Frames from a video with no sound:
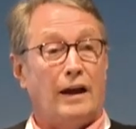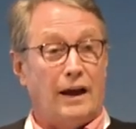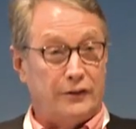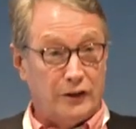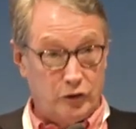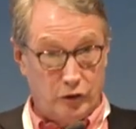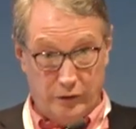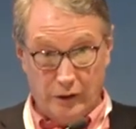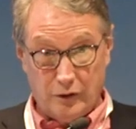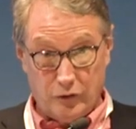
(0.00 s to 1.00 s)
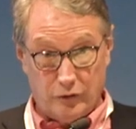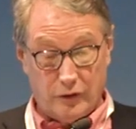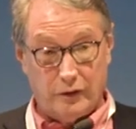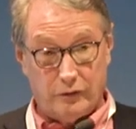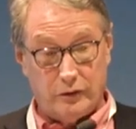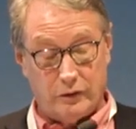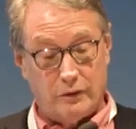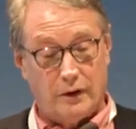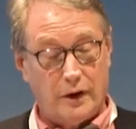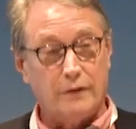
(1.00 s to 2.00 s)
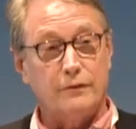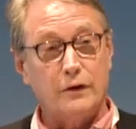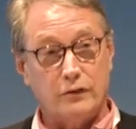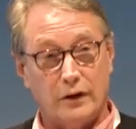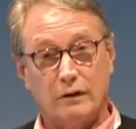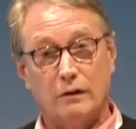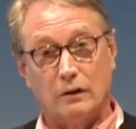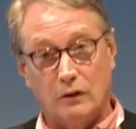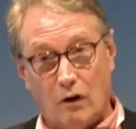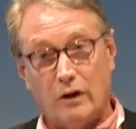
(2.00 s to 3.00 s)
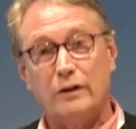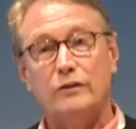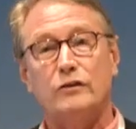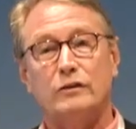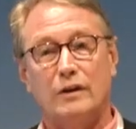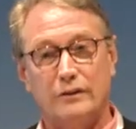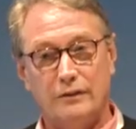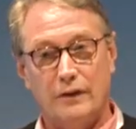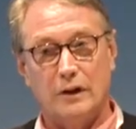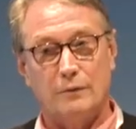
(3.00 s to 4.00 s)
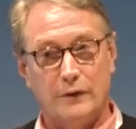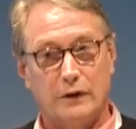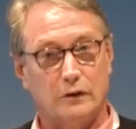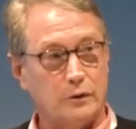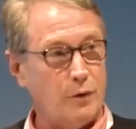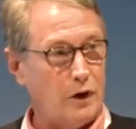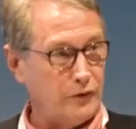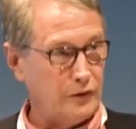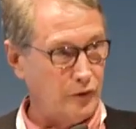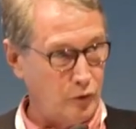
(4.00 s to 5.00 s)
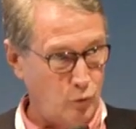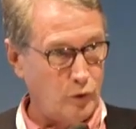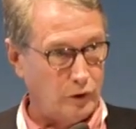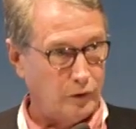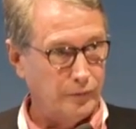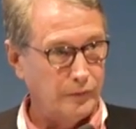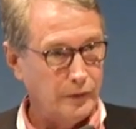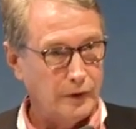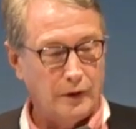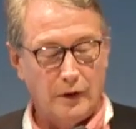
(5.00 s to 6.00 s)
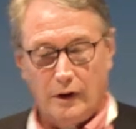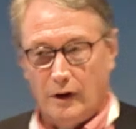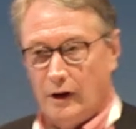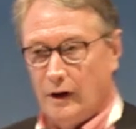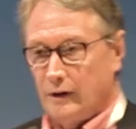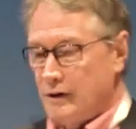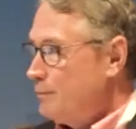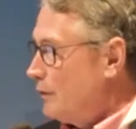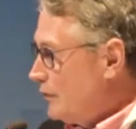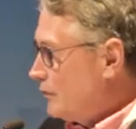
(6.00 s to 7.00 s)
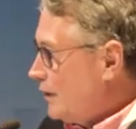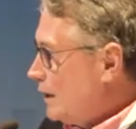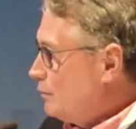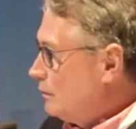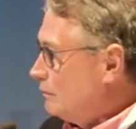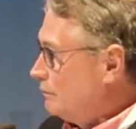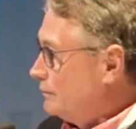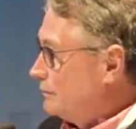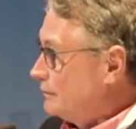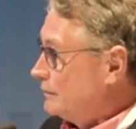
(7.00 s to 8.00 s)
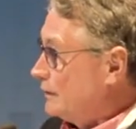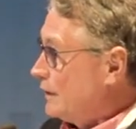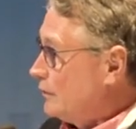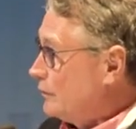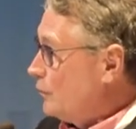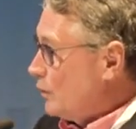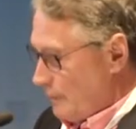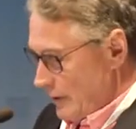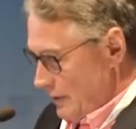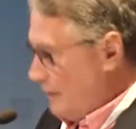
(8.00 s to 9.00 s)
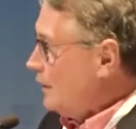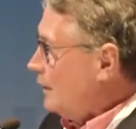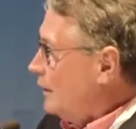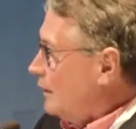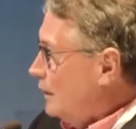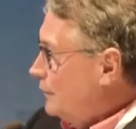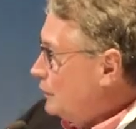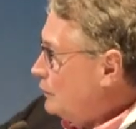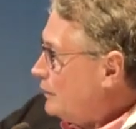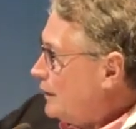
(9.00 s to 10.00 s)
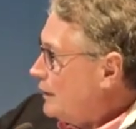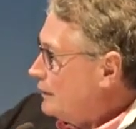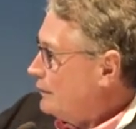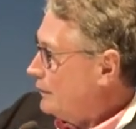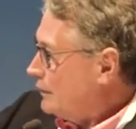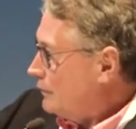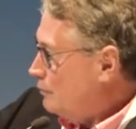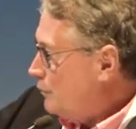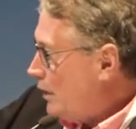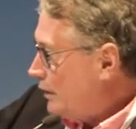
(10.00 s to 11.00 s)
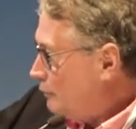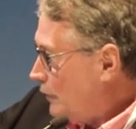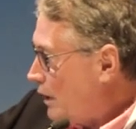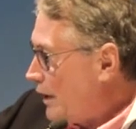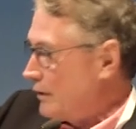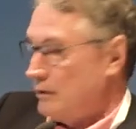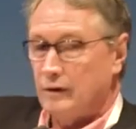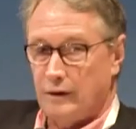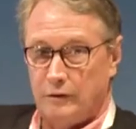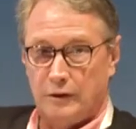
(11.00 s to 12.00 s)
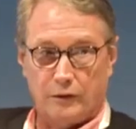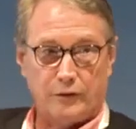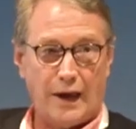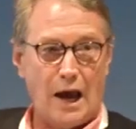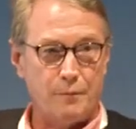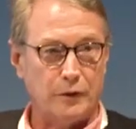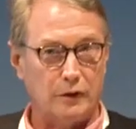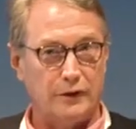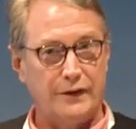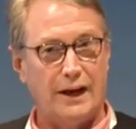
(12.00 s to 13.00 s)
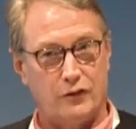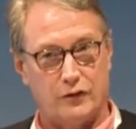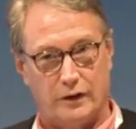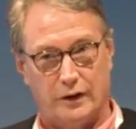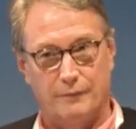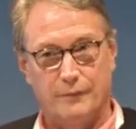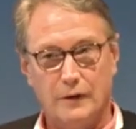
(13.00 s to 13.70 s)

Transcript: and done due diligence into every single large undeveloped nickel deposit in the world. And he put this table together for me. If you look at the bottom line, it's capital intensity.